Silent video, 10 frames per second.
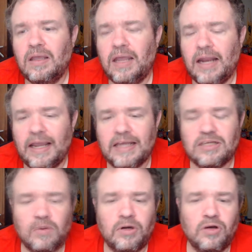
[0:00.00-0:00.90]
And I guess
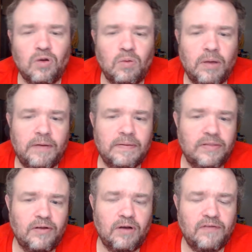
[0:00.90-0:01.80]
they want to do away with the 30